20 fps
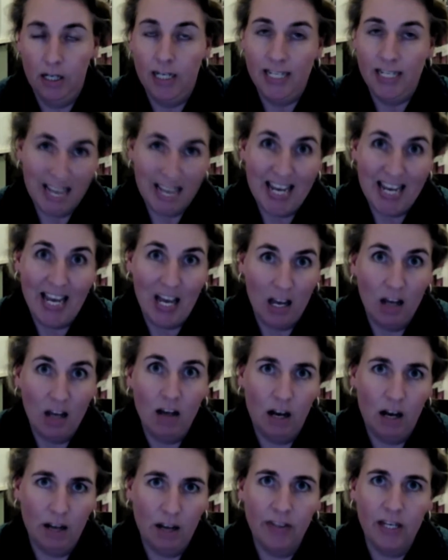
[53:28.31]
year,
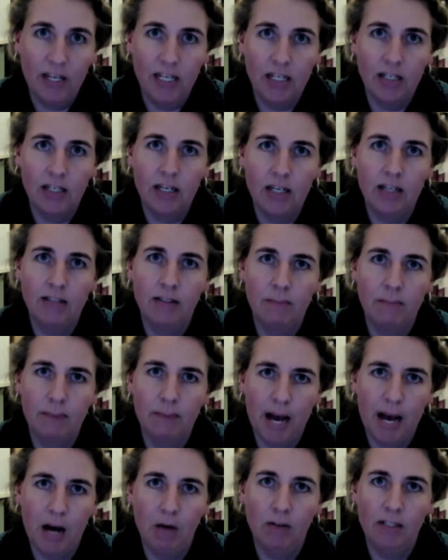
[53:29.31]
I think, is
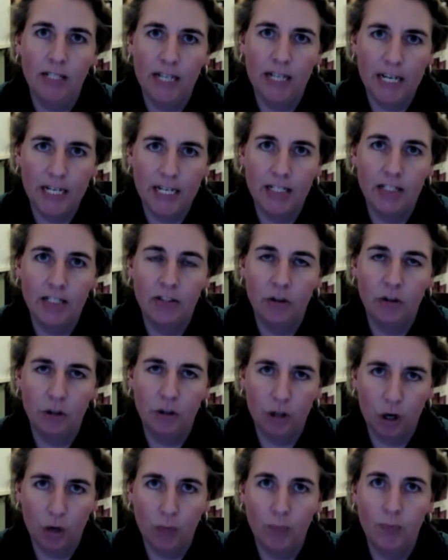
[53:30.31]
about leaders'
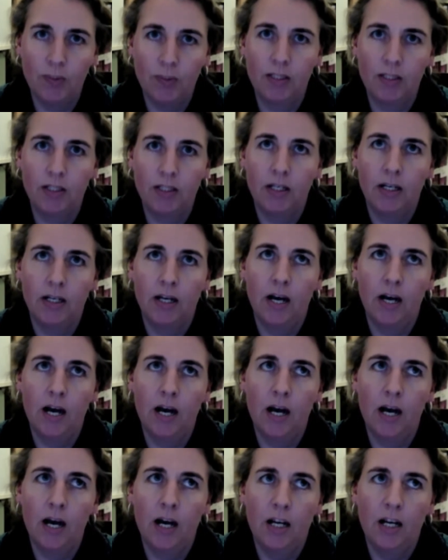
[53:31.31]
jobs
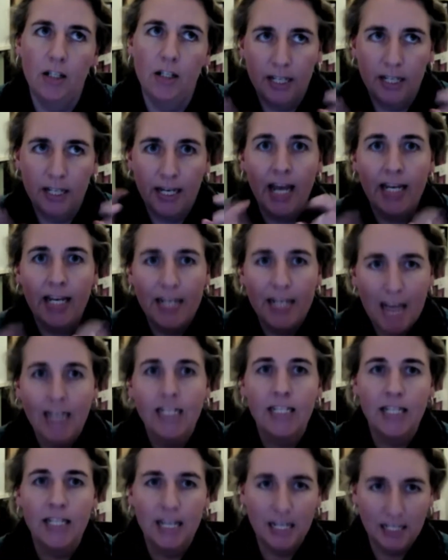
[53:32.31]
to
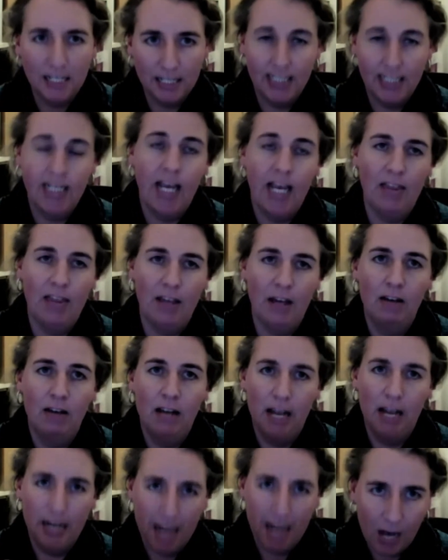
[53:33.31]
connect things together
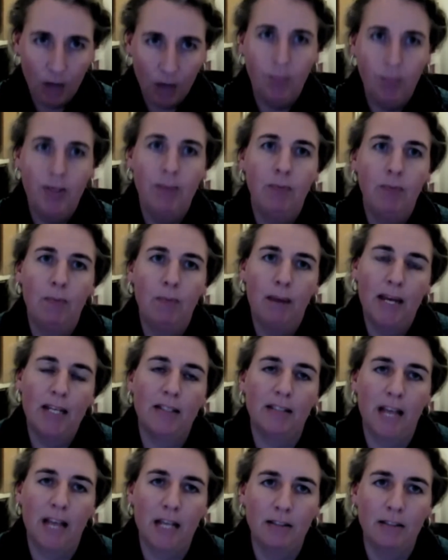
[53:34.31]
and help people
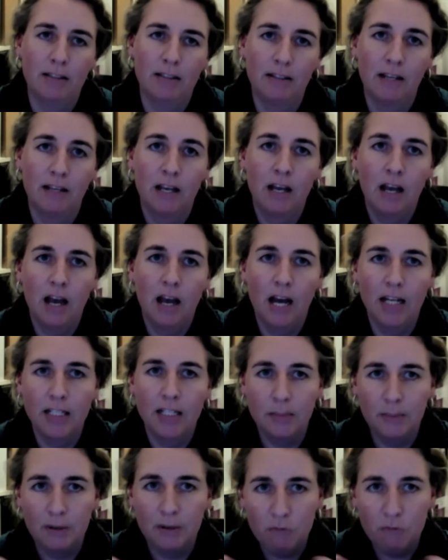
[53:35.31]
make sense and
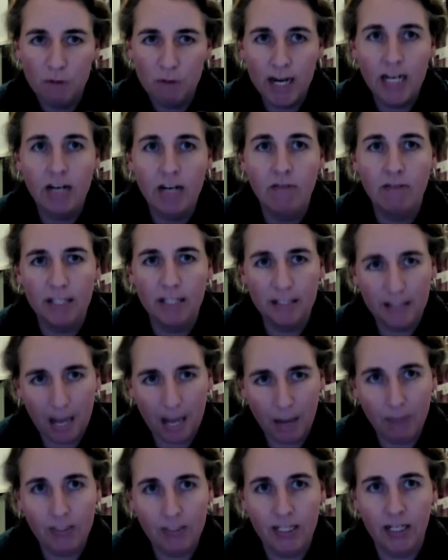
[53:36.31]
to be really
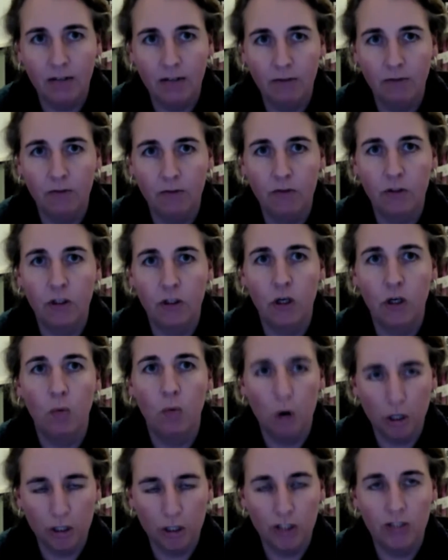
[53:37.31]
receptive to
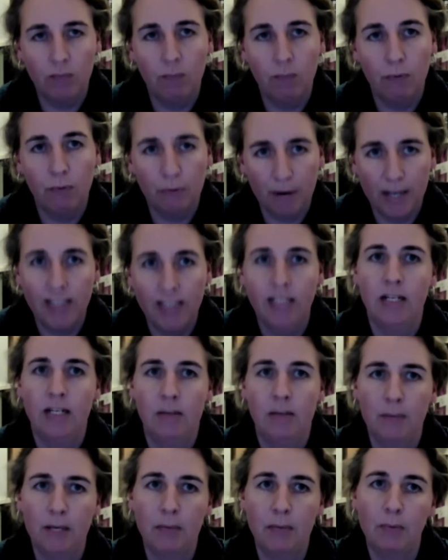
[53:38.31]
what's present
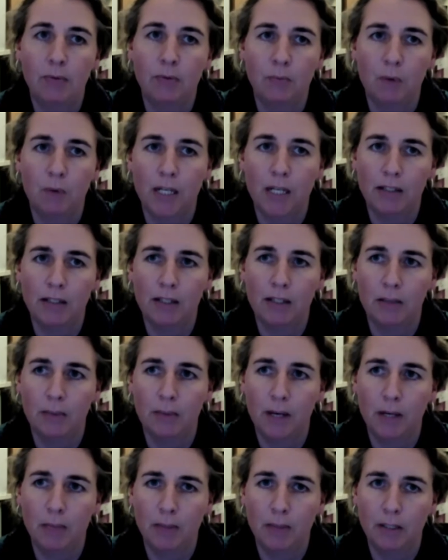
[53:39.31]
in people's minds at the
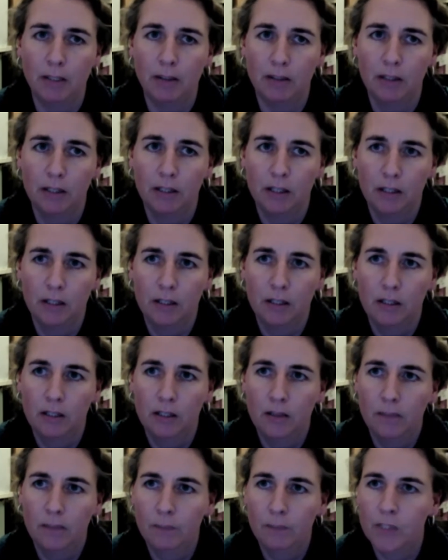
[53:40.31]
moment.
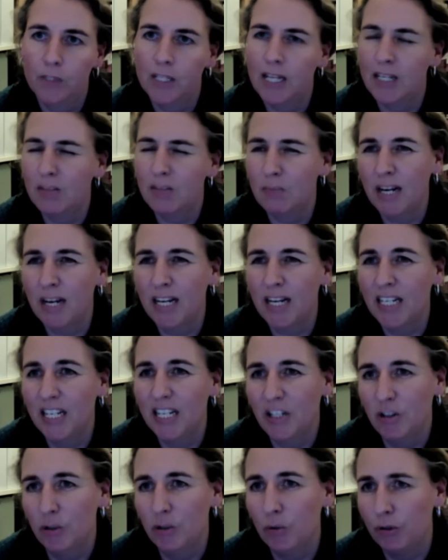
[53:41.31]
So that's my
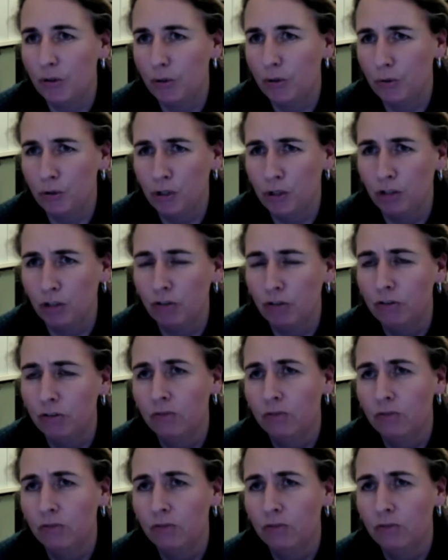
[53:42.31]
initial thought, John.